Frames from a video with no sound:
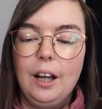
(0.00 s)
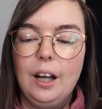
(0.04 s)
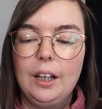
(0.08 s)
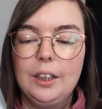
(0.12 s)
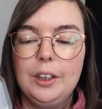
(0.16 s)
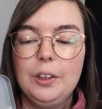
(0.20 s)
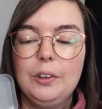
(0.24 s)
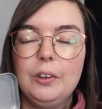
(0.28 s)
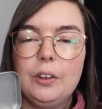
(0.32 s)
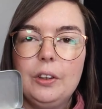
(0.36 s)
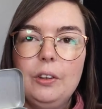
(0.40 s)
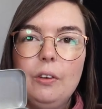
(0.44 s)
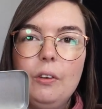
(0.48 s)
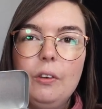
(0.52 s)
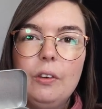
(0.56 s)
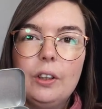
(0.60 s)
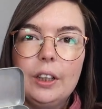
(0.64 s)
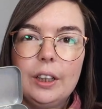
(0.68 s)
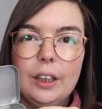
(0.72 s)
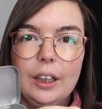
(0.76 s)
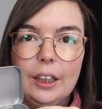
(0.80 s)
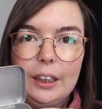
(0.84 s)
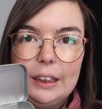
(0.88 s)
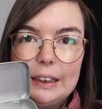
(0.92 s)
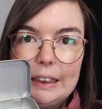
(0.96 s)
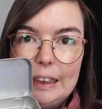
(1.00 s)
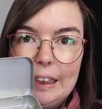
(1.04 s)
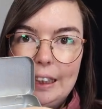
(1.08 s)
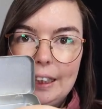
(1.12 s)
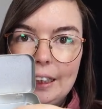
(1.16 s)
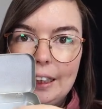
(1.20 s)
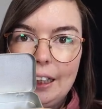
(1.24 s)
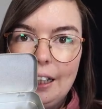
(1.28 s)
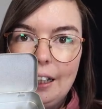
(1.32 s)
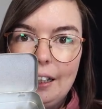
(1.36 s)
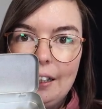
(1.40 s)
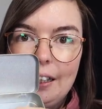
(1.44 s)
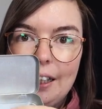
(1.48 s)
And you can organise
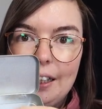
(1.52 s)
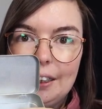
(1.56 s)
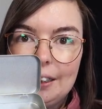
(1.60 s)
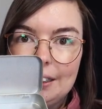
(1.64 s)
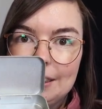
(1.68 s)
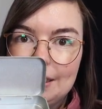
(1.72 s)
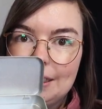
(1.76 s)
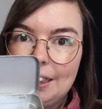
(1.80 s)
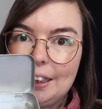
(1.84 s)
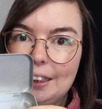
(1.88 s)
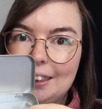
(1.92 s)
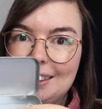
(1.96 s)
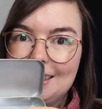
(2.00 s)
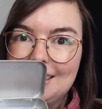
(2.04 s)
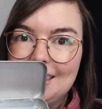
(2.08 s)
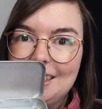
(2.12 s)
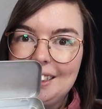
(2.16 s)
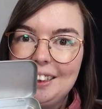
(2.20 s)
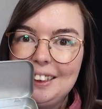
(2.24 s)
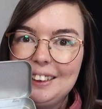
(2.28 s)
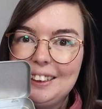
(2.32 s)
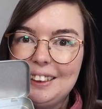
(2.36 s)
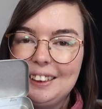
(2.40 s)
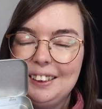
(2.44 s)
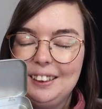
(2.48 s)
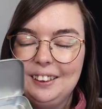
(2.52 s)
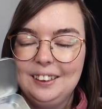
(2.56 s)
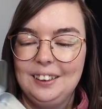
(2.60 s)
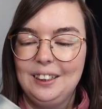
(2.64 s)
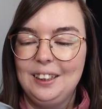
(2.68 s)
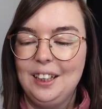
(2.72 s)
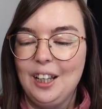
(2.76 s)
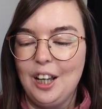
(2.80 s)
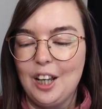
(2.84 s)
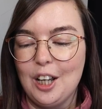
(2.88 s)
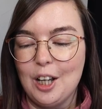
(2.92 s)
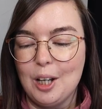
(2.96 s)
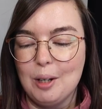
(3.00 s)
little things inside
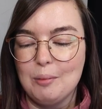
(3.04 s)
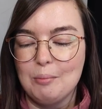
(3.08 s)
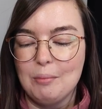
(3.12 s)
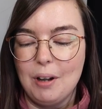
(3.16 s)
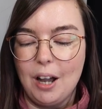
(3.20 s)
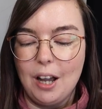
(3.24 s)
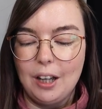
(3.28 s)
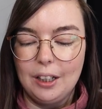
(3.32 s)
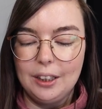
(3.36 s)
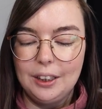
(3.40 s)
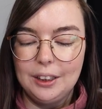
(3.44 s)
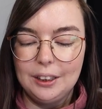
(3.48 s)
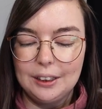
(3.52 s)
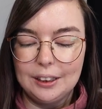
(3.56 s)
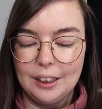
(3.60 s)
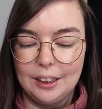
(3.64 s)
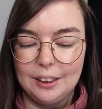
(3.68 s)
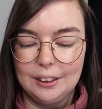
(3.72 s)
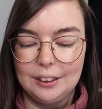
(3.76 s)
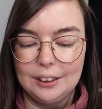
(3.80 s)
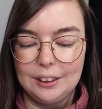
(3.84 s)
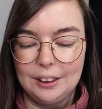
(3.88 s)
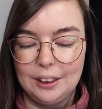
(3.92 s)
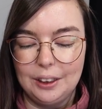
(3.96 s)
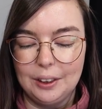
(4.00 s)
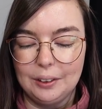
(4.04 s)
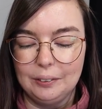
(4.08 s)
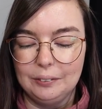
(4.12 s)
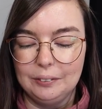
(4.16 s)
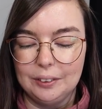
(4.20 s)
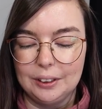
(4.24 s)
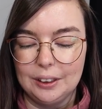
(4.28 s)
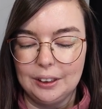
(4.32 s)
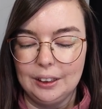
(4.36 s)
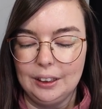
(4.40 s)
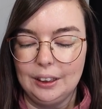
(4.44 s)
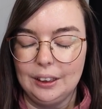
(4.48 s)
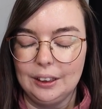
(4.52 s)
um, I tend to
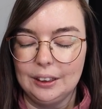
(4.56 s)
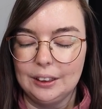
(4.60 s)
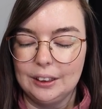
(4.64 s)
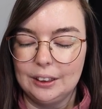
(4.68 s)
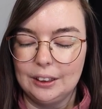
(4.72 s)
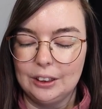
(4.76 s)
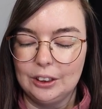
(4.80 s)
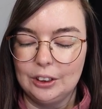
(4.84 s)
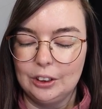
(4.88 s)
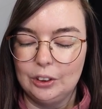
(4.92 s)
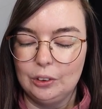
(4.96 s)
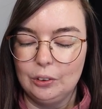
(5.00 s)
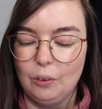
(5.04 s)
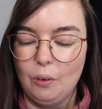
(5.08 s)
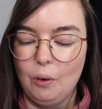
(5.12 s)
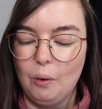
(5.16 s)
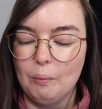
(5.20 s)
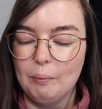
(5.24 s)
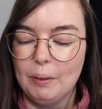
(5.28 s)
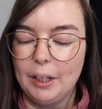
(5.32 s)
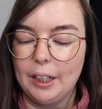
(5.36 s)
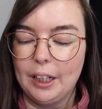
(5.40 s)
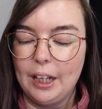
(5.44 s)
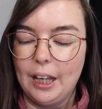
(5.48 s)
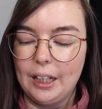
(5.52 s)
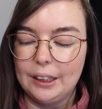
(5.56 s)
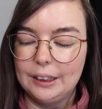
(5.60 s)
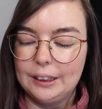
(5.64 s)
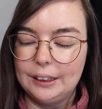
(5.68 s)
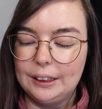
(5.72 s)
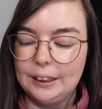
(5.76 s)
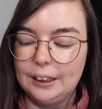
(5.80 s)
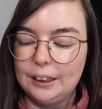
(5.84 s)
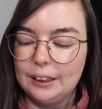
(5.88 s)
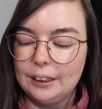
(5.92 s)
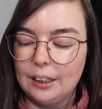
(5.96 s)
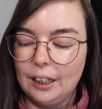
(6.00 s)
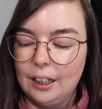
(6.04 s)
use these to store my
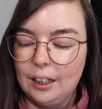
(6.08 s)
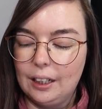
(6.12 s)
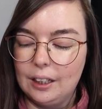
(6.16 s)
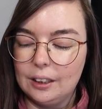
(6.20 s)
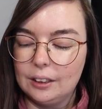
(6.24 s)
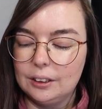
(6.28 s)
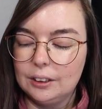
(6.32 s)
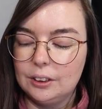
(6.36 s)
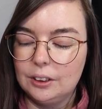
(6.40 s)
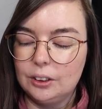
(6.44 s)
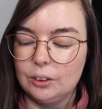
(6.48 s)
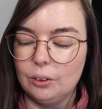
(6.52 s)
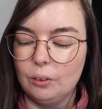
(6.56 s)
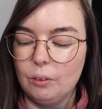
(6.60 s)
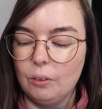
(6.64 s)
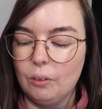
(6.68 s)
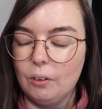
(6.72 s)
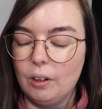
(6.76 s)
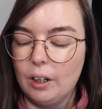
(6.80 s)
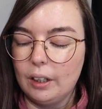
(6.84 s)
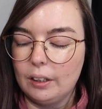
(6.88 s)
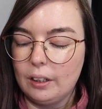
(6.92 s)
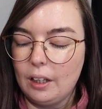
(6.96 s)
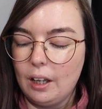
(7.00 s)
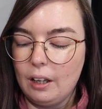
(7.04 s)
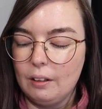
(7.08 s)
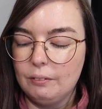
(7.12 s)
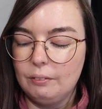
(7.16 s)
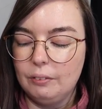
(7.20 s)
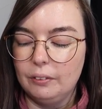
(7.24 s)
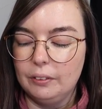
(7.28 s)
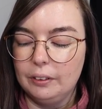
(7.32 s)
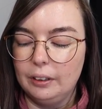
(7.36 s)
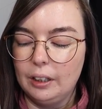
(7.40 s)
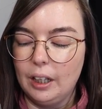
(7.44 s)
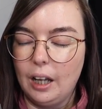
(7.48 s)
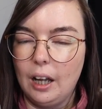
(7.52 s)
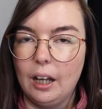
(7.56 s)
SD cards or I have
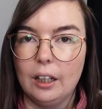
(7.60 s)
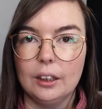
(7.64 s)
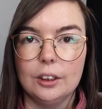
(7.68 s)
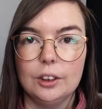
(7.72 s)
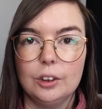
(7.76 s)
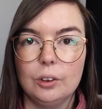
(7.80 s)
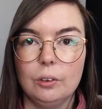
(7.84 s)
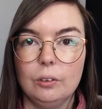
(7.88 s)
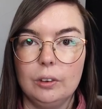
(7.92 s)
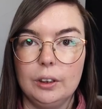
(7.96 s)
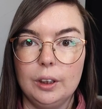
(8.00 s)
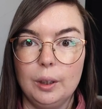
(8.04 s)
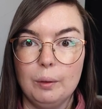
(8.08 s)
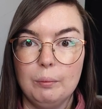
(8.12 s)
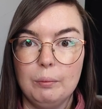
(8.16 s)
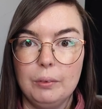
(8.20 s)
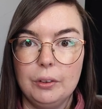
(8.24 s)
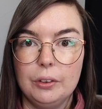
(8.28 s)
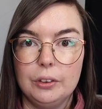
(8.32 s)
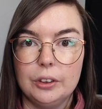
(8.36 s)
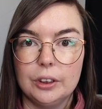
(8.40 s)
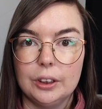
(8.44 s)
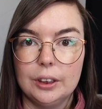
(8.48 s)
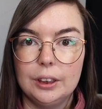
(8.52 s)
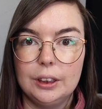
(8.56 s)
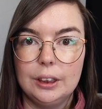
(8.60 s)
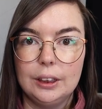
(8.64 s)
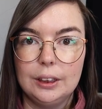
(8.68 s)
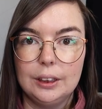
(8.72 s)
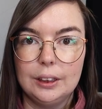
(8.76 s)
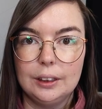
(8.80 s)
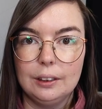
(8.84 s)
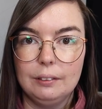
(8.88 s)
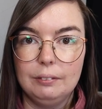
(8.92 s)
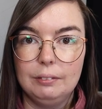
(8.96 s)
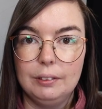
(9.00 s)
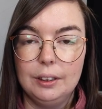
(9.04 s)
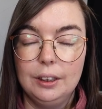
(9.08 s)
one that has all the emergency
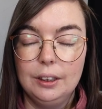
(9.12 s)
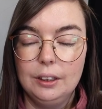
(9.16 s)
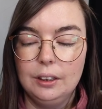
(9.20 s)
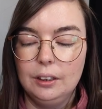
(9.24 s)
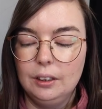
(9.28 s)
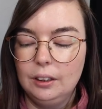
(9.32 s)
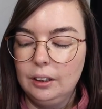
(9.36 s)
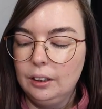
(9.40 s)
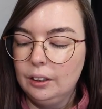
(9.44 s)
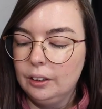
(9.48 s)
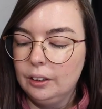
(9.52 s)
stuff in.